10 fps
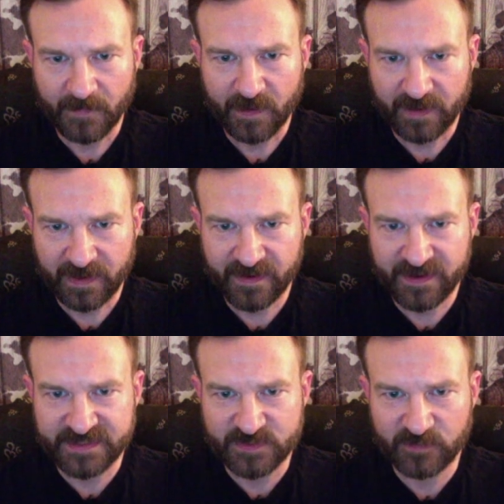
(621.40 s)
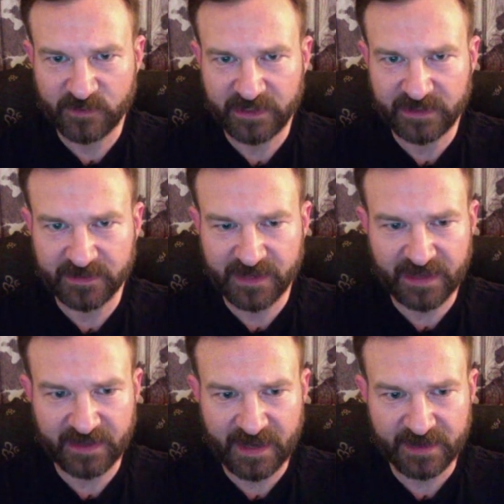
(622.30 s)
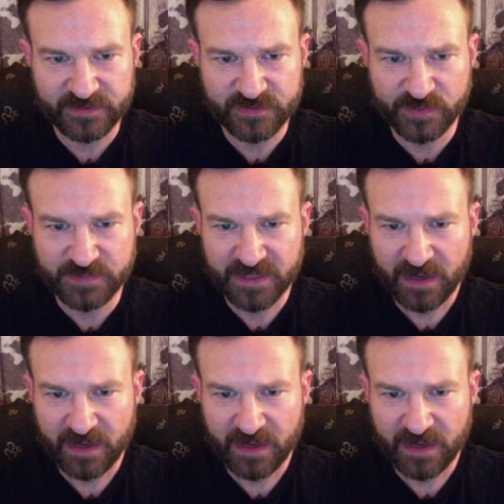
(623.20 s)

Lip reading: Okay, nice. We really cleared out a lot of troops.